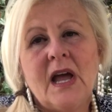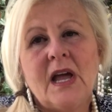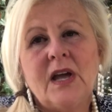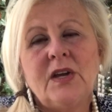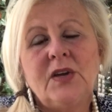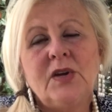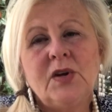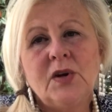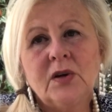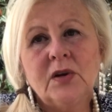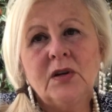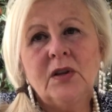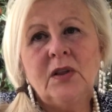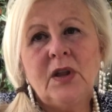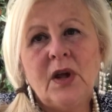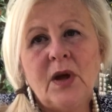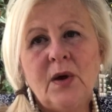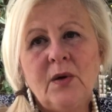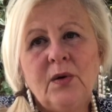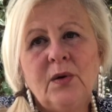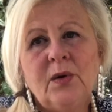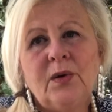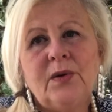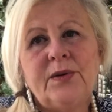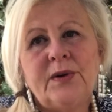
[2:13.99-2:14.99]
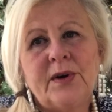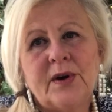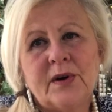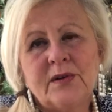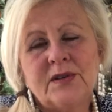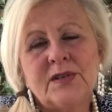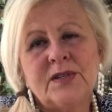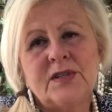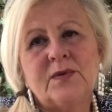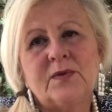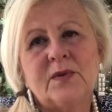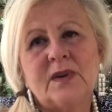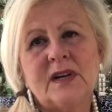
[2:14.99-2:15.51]
your local
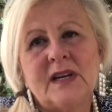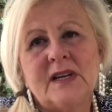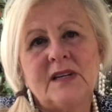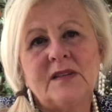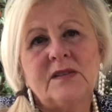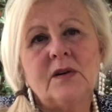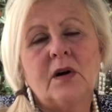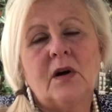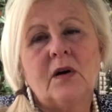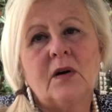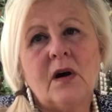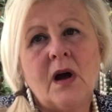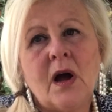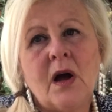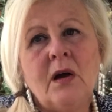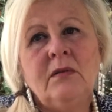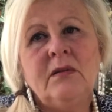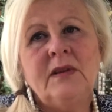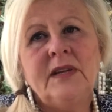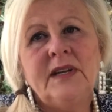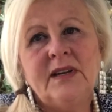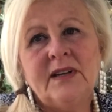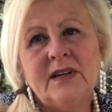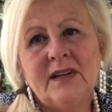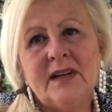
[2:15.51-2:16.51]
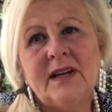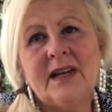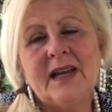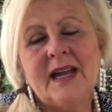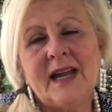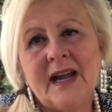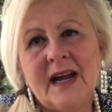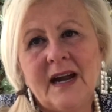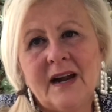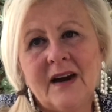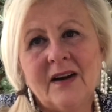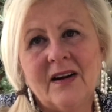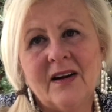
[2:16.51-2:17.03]
nurseries are only going to
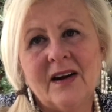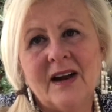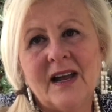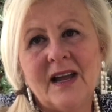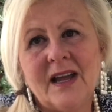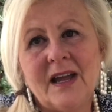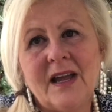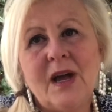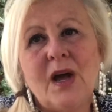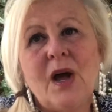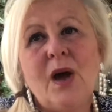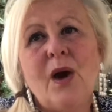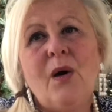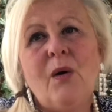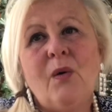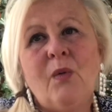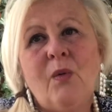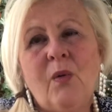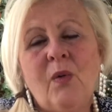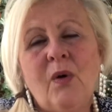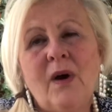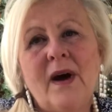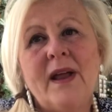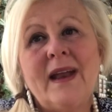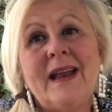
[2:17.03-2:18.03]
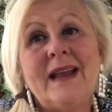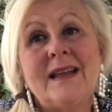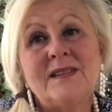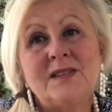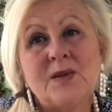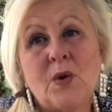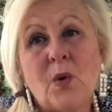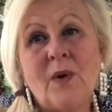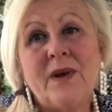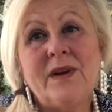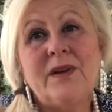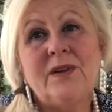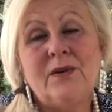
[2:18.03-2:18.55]
carry what is
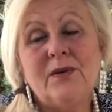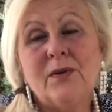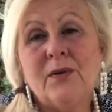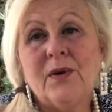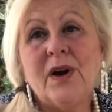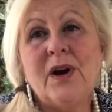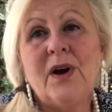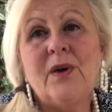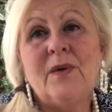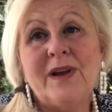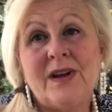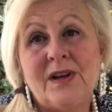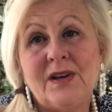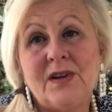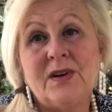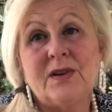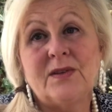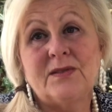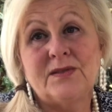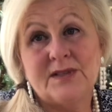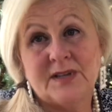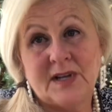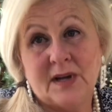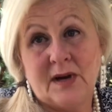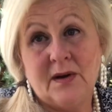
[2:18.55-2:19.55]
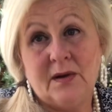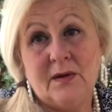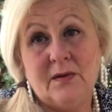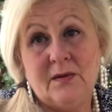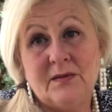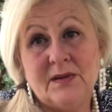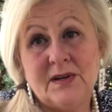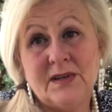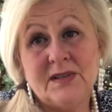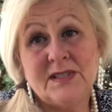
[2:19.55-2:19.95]
going to grow in your zone.